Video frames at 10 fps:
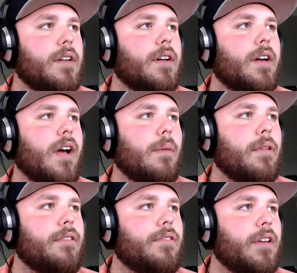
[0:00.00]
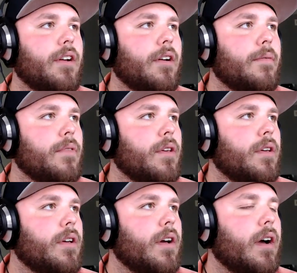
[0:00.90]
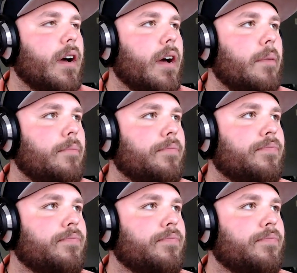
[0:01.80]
Let's see here. Yeah,